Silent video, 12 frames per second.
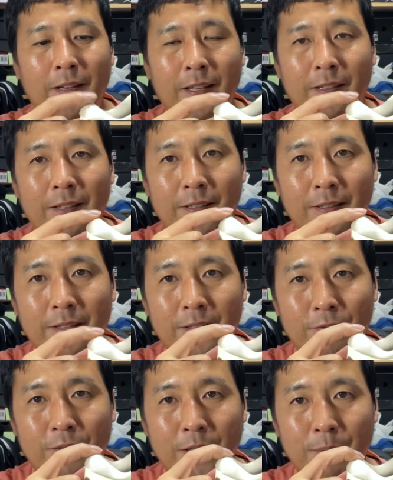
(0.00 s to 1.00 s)
And
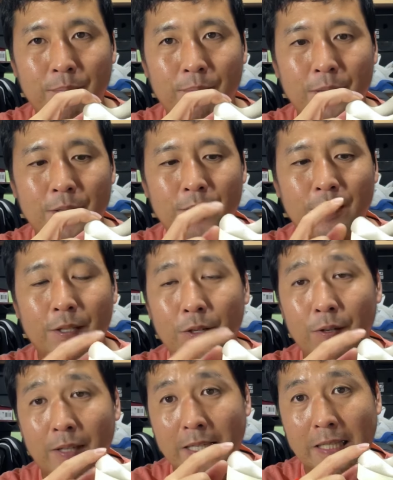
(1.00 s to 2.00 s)
this really pinches
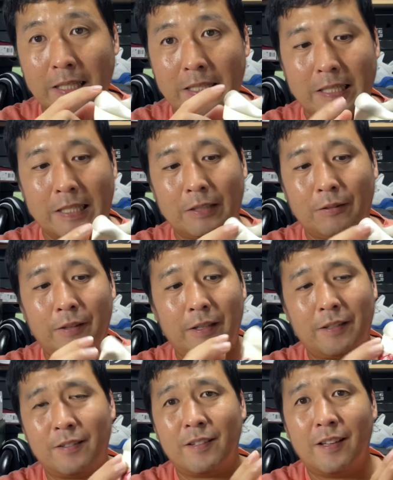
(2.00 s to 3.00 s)
into your Achilles heel.
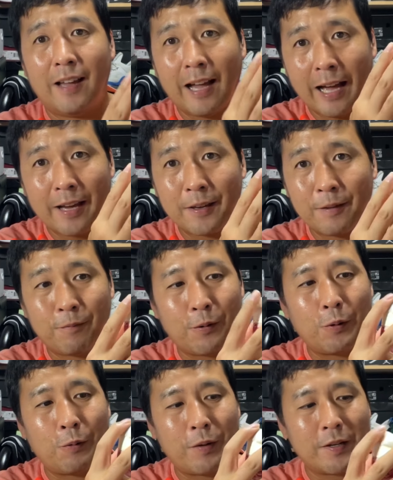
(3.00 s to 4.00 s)
It's high up for
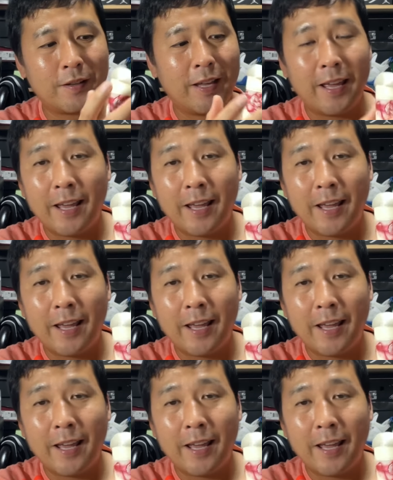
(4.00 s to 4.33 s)
no reason.